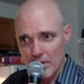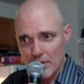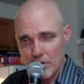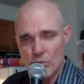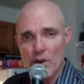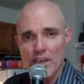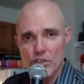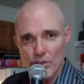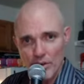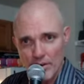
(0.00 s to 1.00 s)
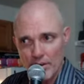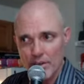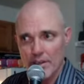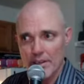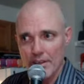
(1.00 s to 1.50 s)
treasure
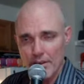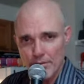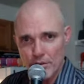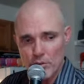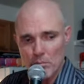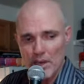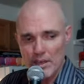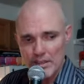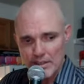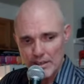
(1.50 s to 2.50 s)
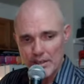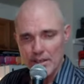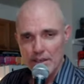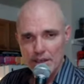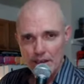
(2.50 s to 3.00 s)
of humanity.
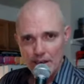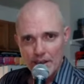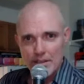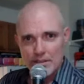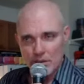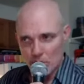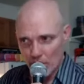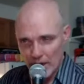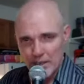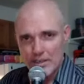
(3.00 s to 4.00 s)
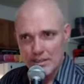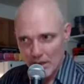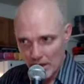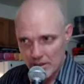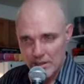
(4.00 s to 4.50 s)
The greatest
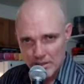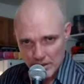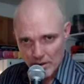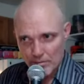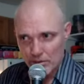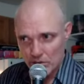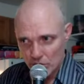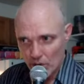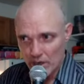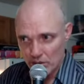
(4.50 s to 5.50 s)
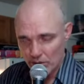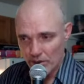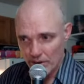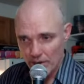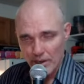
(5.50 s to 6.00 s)
undiscovered
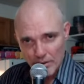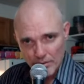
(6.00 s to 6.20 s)
treasure of